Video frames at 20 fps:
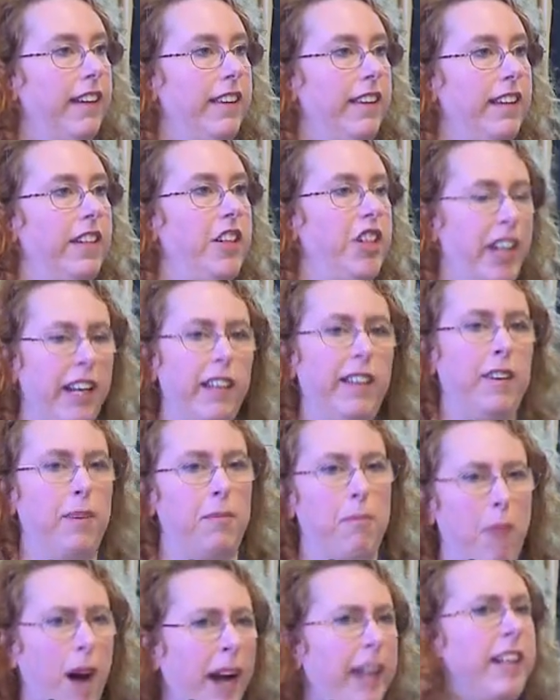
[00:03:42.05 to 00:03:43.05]
that gender
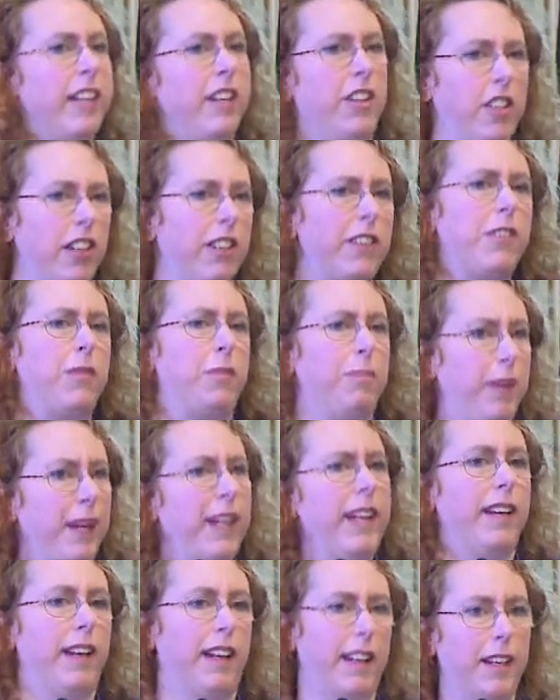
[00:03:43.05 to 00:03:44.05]
might just
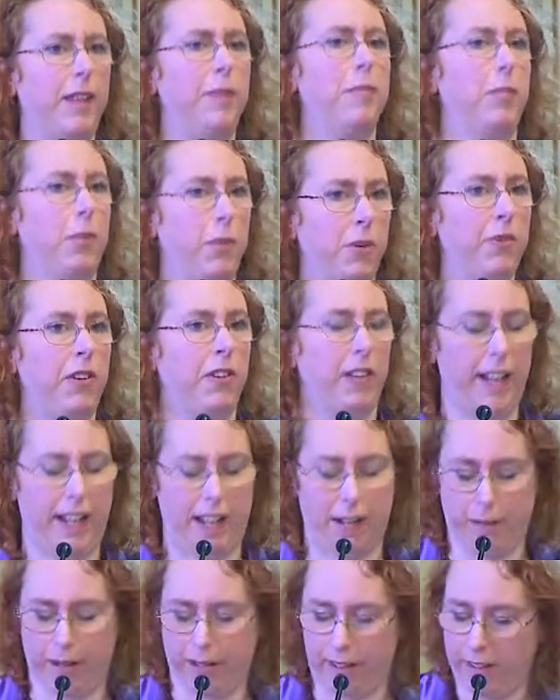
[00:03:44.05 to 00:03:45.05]
be an important
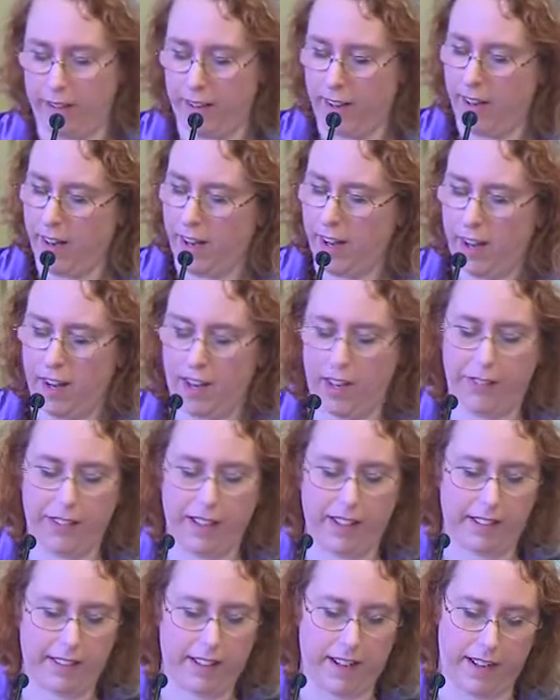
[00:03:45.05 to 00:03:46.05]
element of
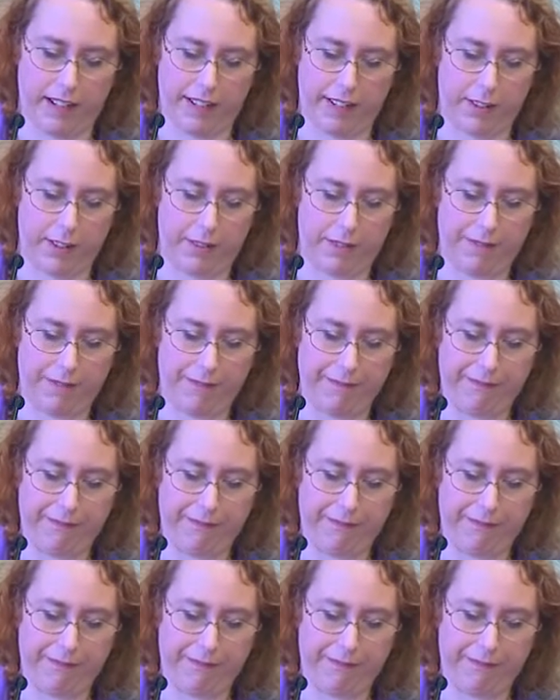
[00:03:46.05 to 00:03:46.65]
these kinds of